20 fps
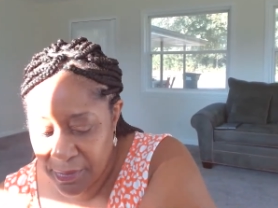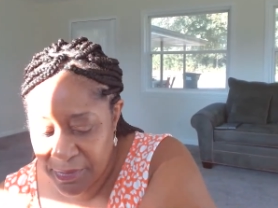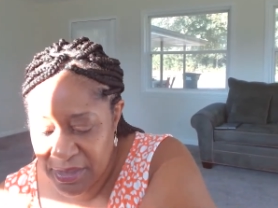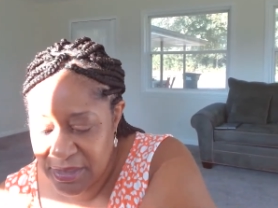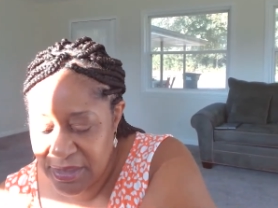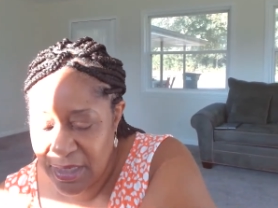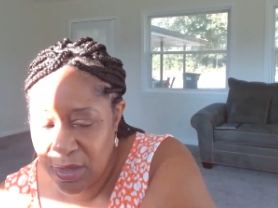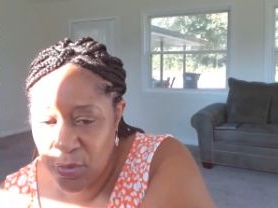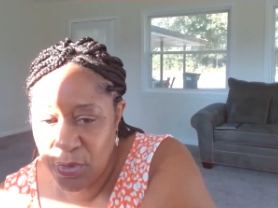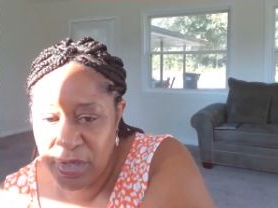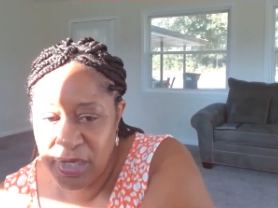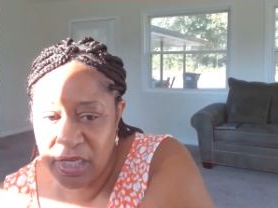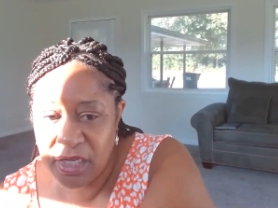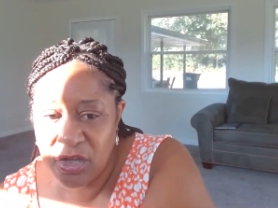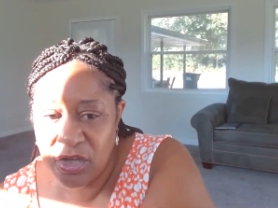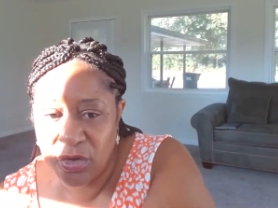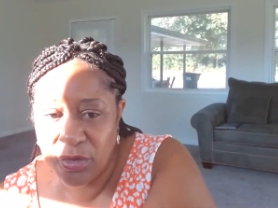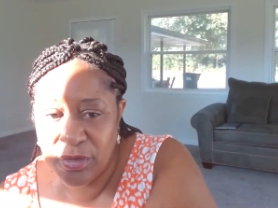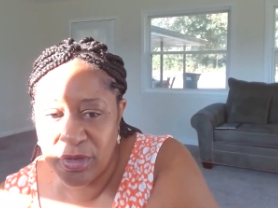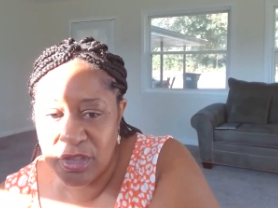is that I want to
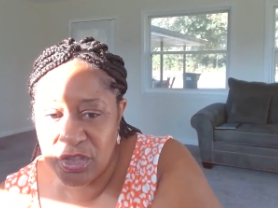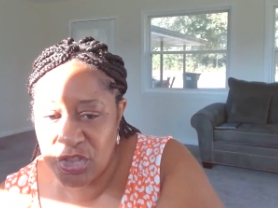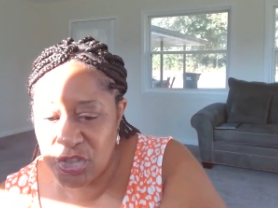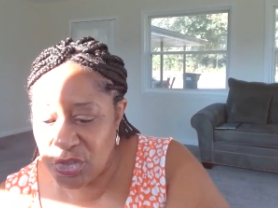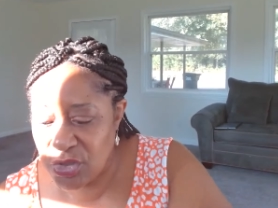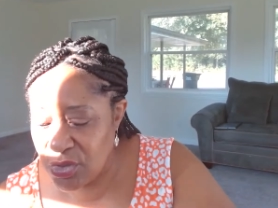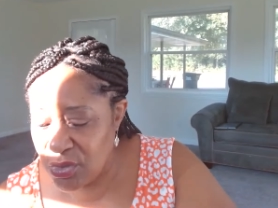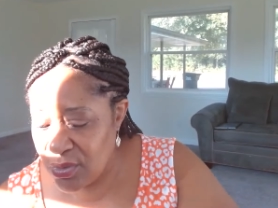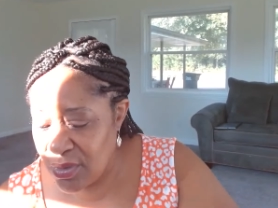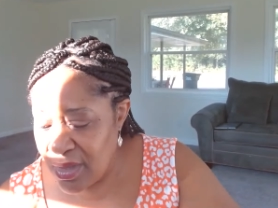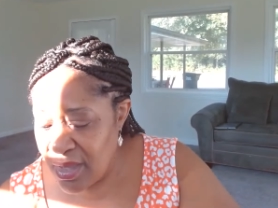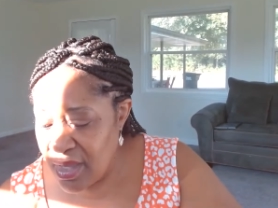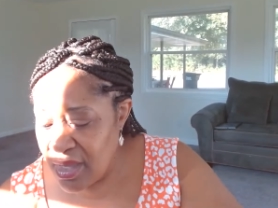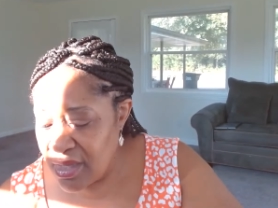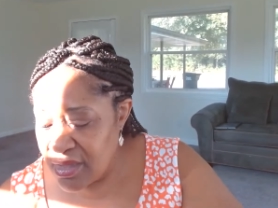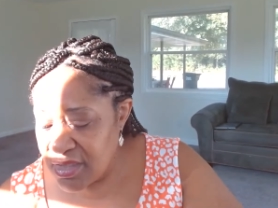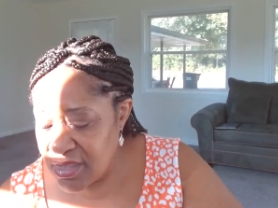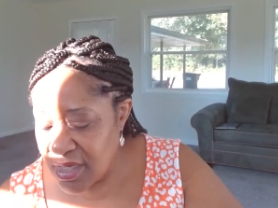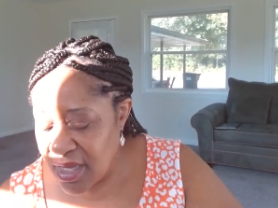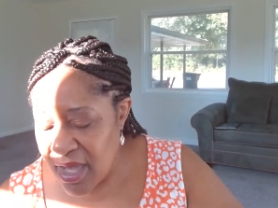encourage you
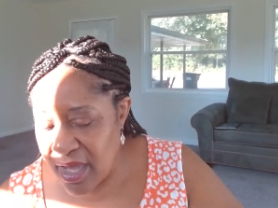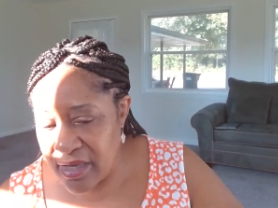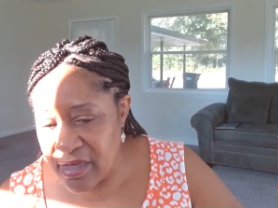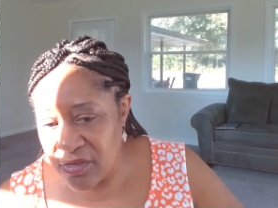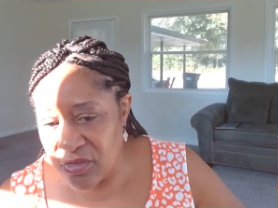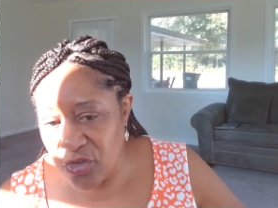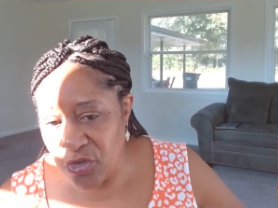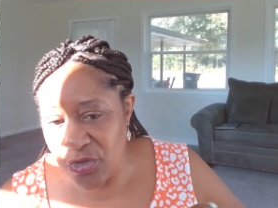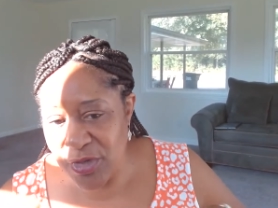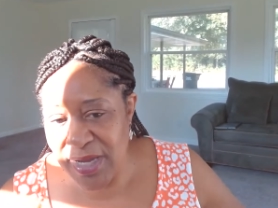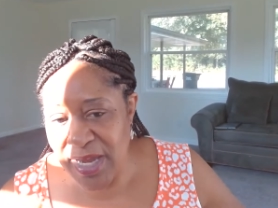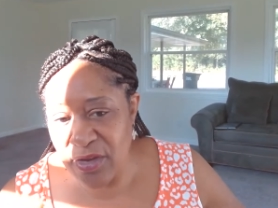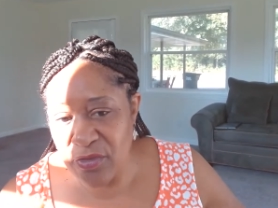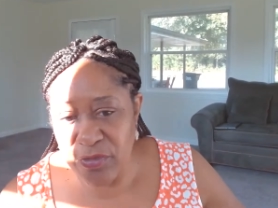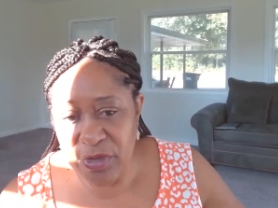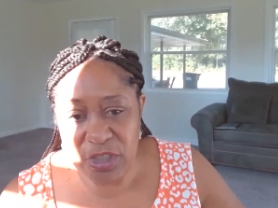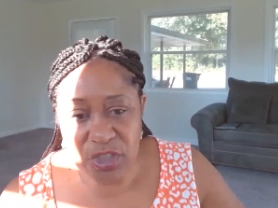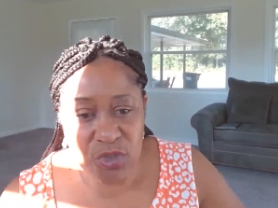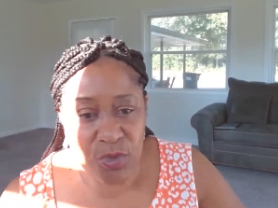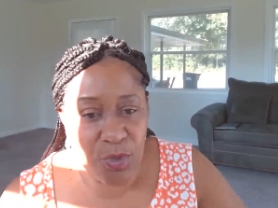to kind of create
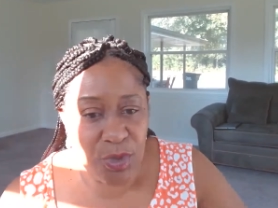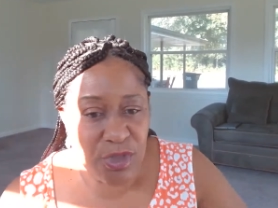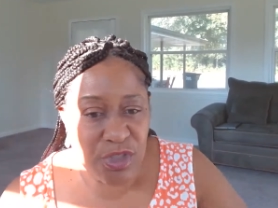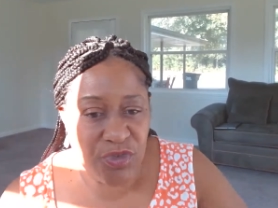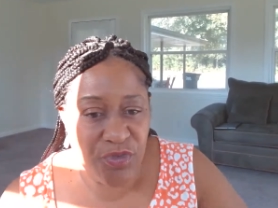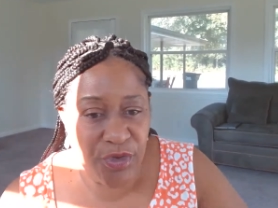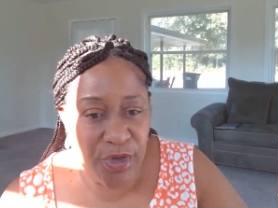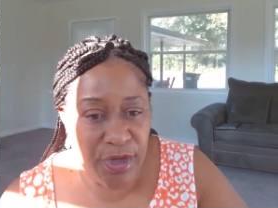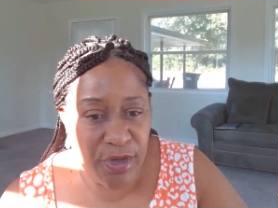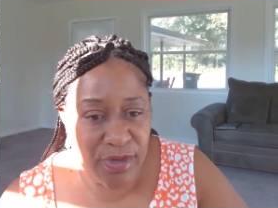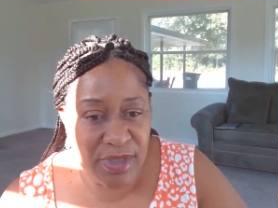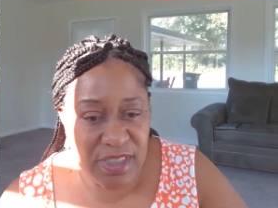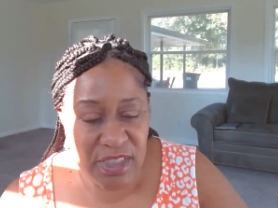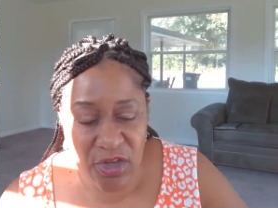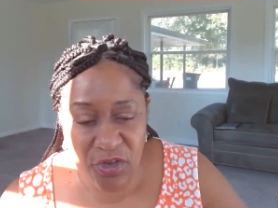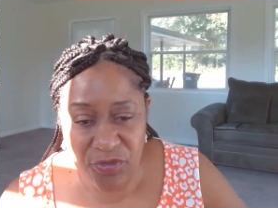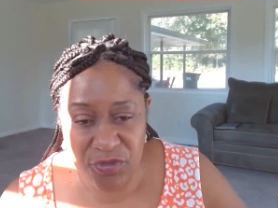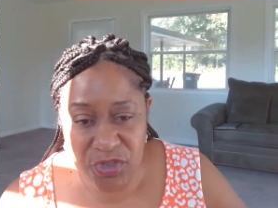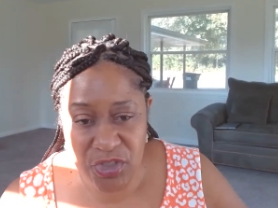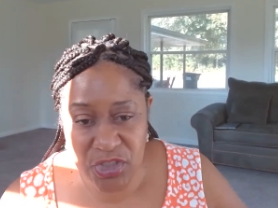rituals for
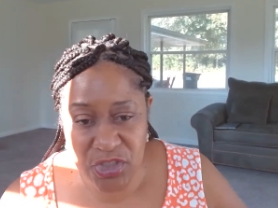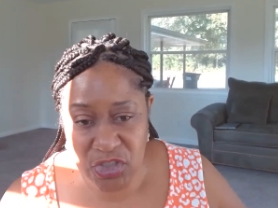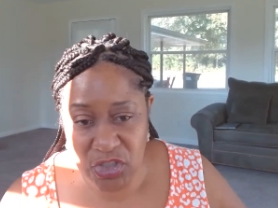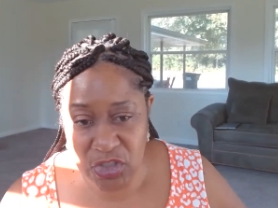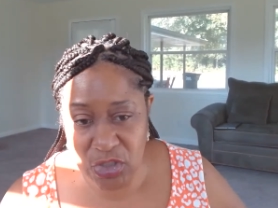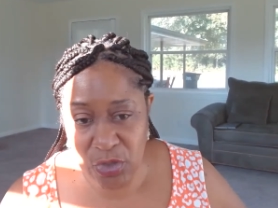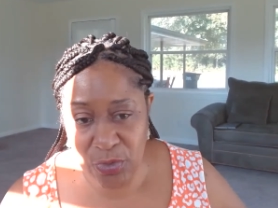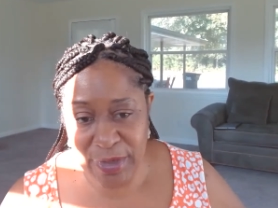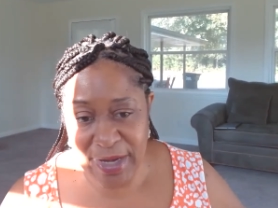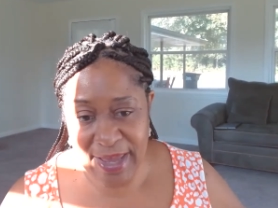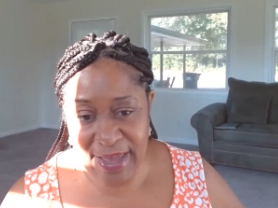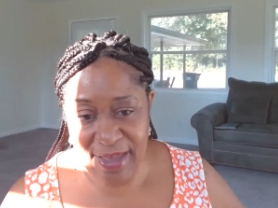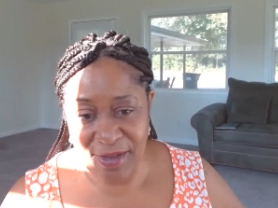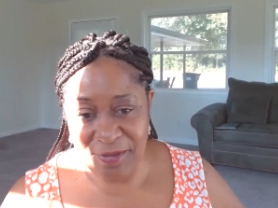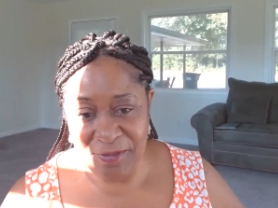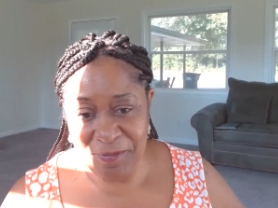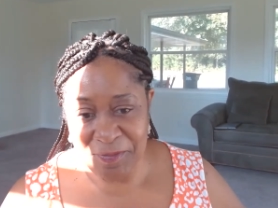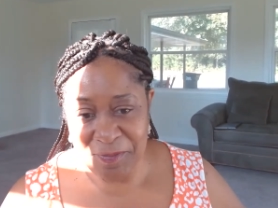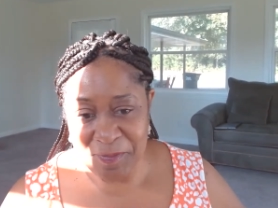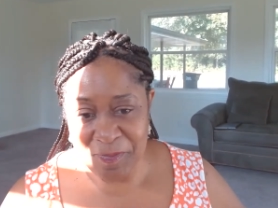yourself, to slow
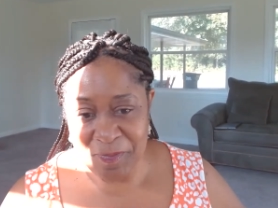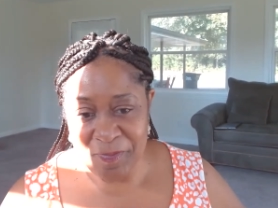down,